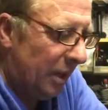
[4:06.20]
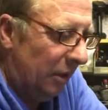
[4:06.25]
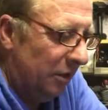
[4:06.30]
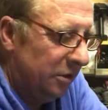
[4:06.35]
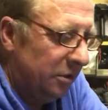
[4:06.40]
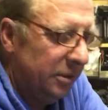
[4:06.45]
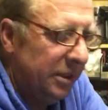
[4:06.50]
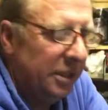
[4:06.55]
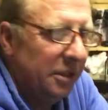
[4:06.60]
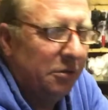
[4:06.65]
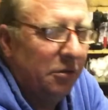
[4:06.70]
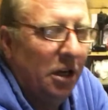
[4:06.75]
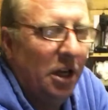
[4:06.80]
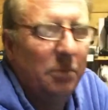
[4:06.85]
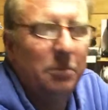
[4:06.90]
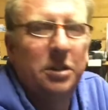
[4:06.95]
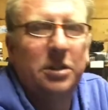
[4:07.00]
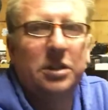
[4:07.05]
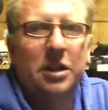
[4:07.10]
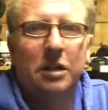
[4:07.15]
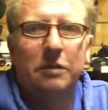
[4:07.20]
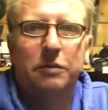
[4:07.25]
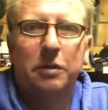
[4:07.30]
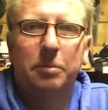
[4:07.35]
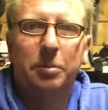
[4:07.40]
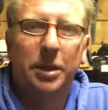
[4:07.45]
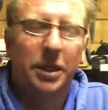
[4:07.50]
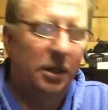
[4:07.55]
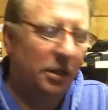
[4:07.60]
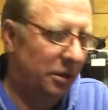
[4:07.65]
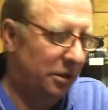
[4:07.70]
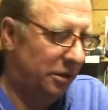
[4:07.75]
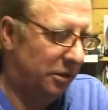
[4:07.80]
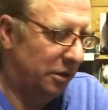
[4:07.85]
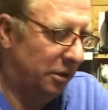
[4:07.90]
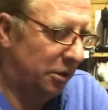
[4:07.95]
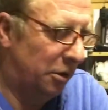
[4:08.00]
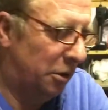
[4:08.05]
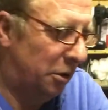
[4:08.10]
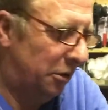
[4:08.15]
So yeah, grab yourself a beer or
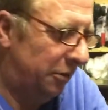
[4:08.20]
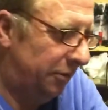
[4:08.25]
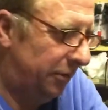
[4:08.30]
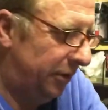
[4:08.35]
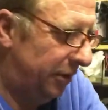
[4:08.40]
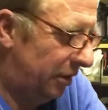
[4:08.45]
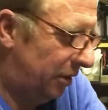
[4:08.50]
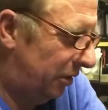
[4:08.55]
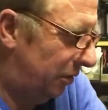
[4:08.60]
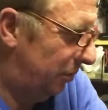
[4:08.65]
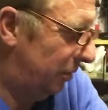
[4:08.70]
a coffee or